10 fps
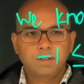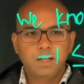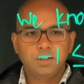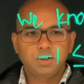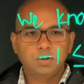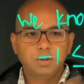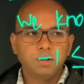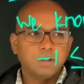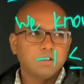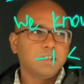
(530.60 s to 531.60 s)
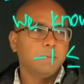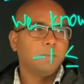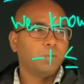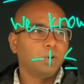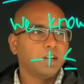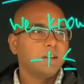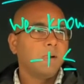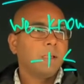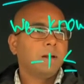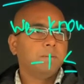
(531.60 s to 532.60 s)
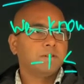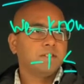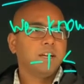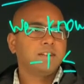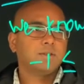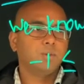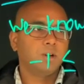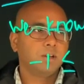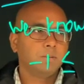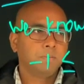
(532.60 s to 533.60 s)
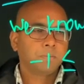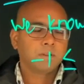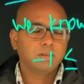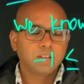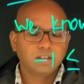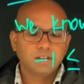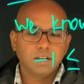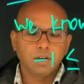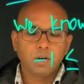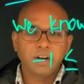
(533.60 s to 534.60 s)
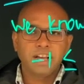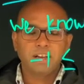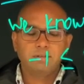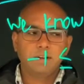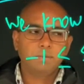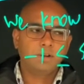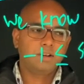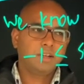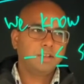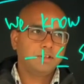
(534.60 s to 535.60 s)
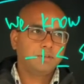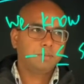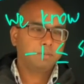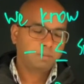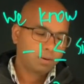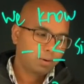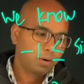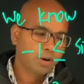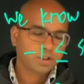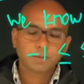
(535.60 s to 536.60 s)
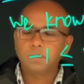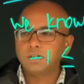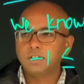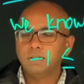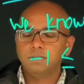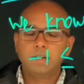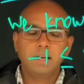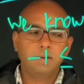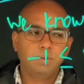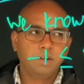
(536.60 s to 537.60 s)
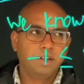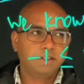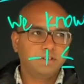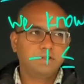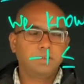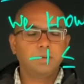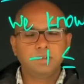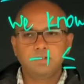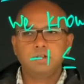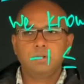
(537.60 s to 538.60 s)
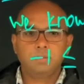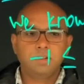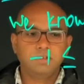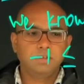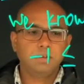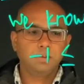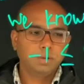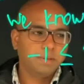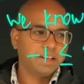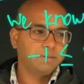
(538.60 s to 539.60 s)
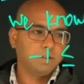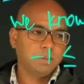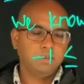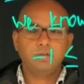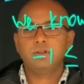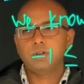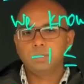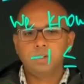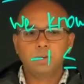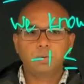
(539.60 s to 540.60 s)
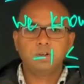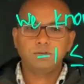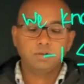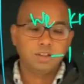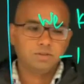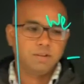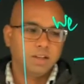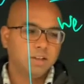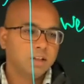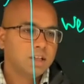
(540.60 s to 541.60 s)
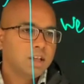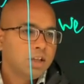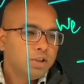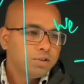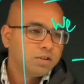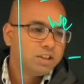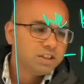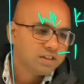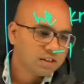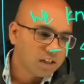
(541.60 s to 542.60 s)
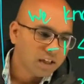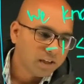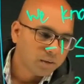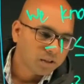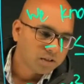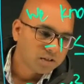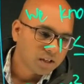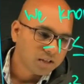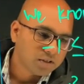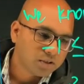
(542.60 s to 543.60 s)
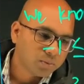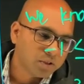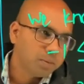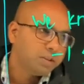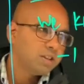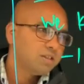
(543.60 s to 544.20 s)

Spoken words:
It should remain the same. Why? Because x squared, that's a non-negative number, right? It's always positive, and when x is 0, it's 0. But 0 will make everything 0, they will be equal, so that's fine. So this inequality signs will remain the